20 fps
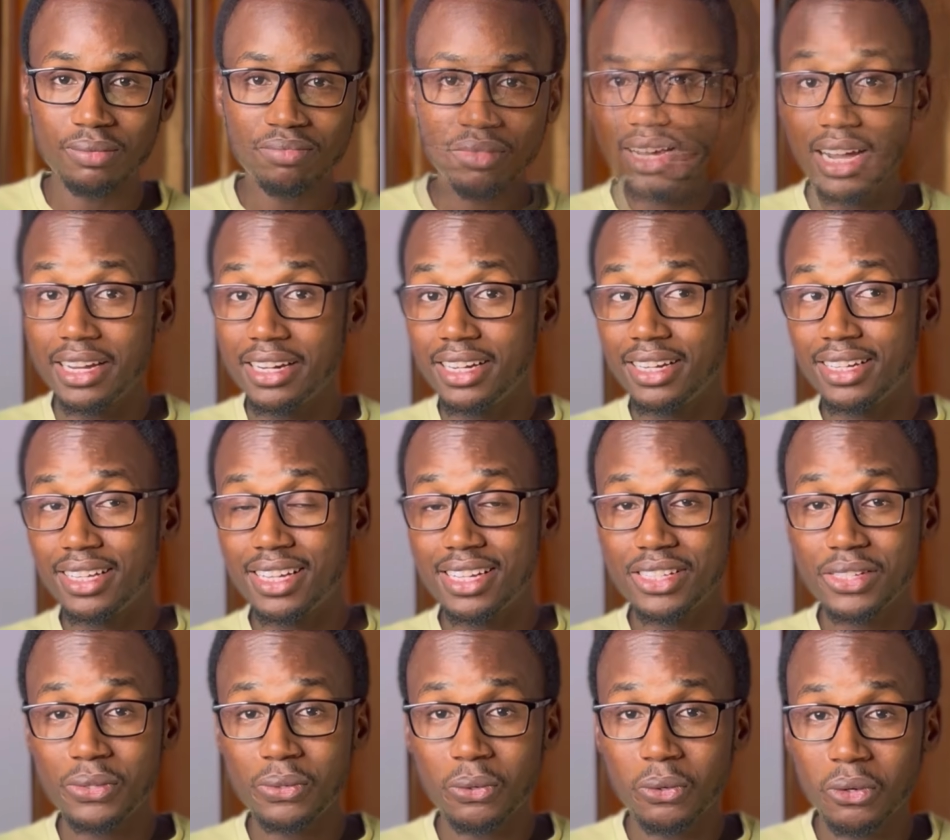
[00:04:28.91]
And in
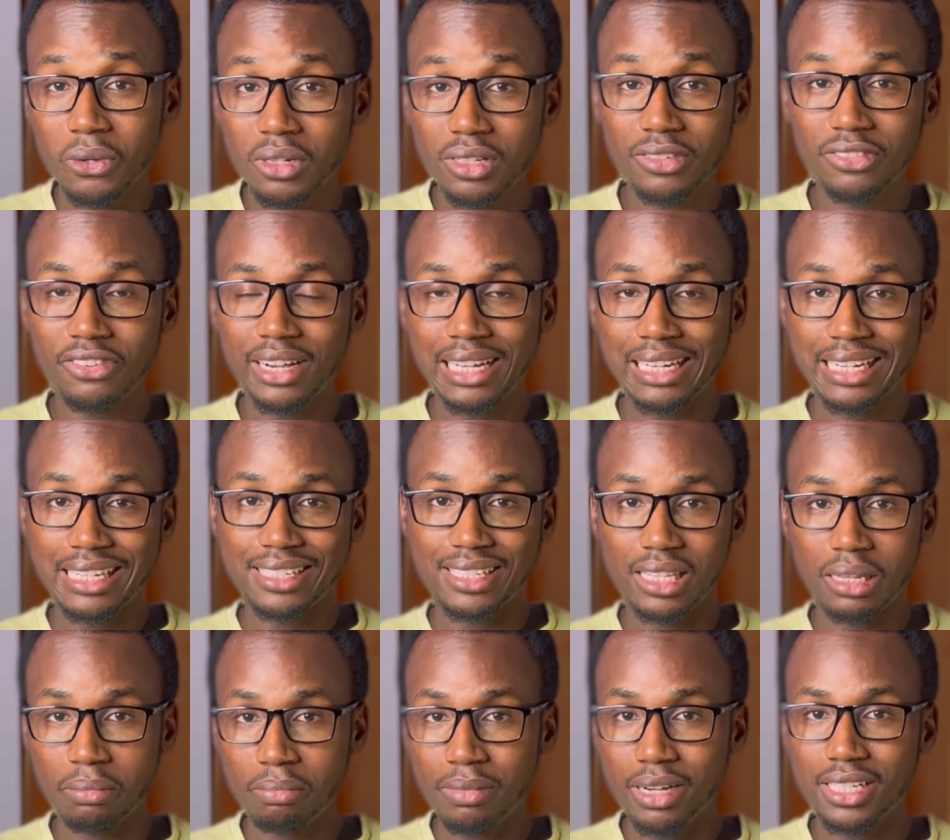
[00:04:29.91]
case you couldn't find a
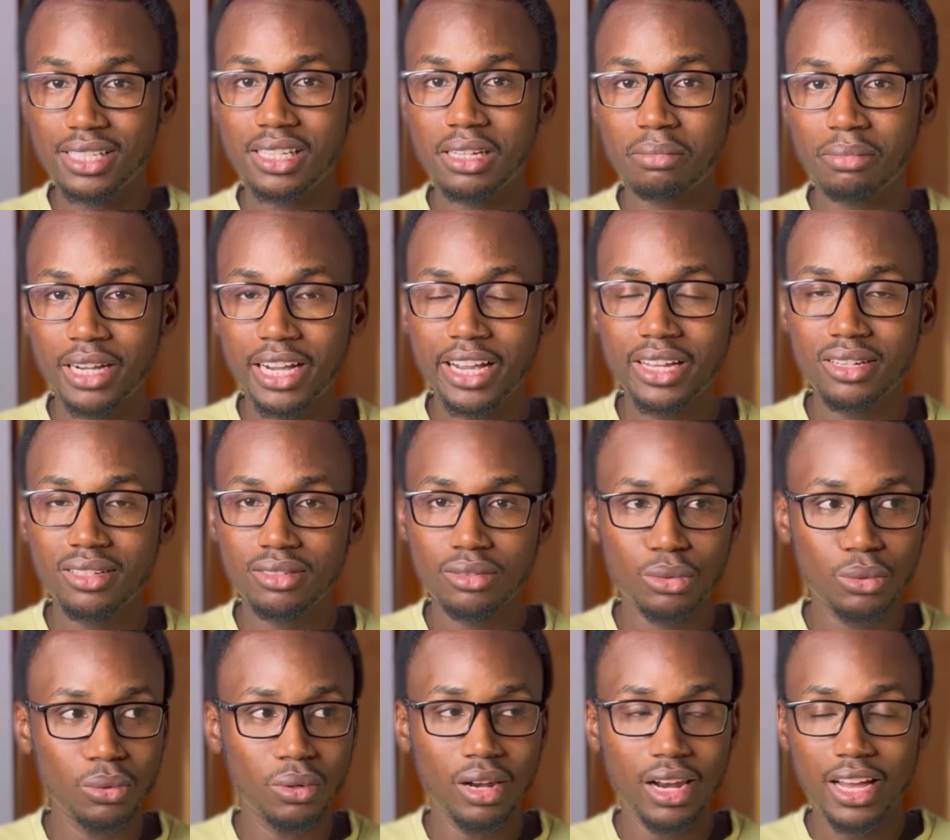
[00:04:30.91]
step-by-step guide
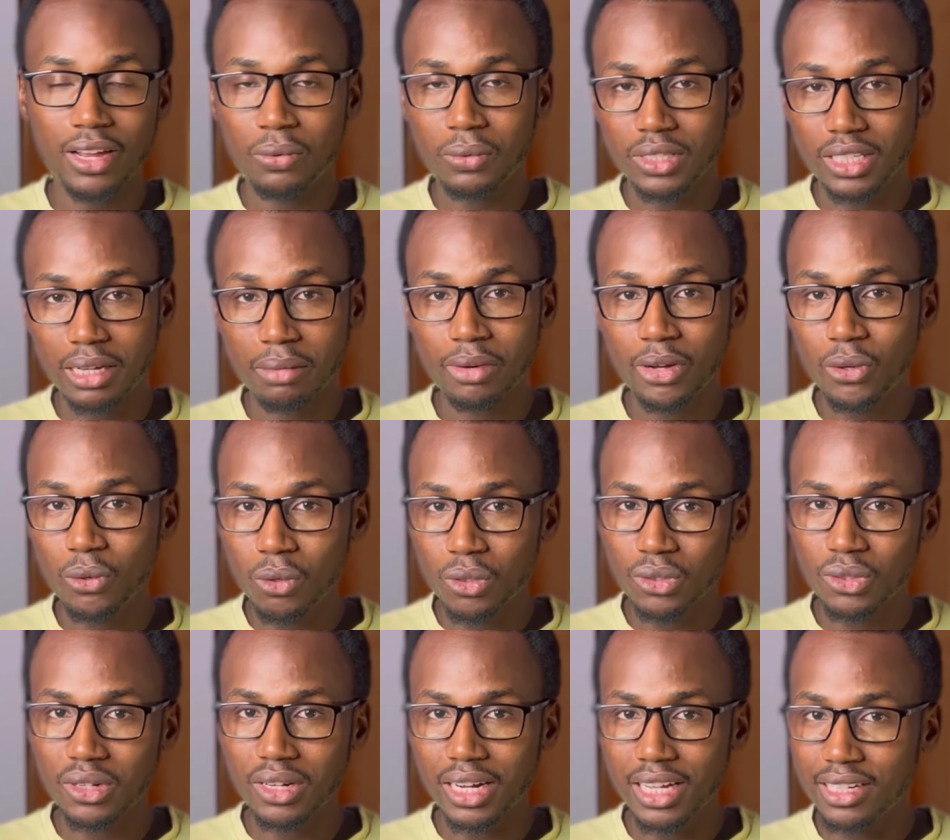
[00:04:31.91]
to learn whatever you want
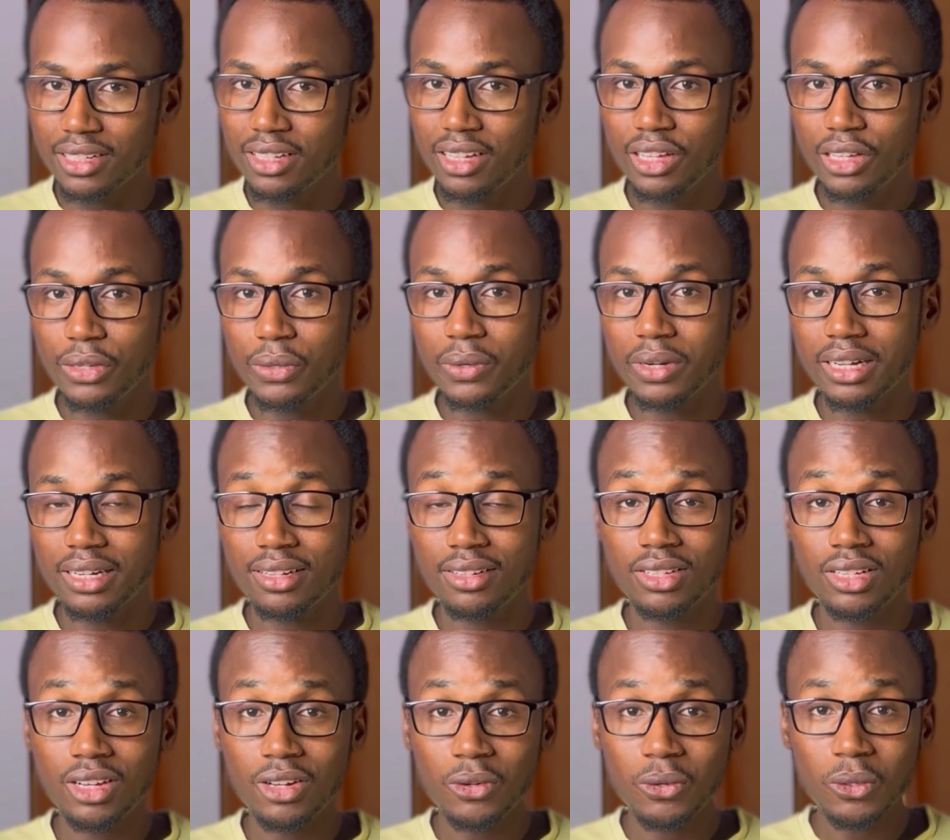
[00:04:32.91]
to learn, you can
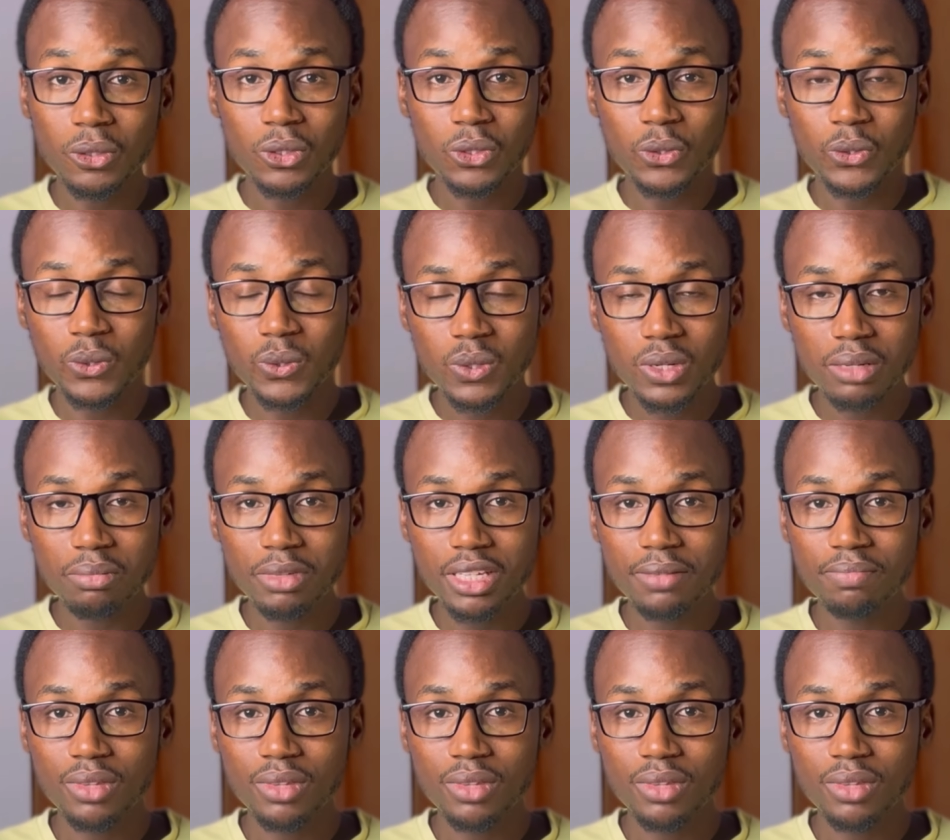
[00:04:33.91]
easily go to Udemy.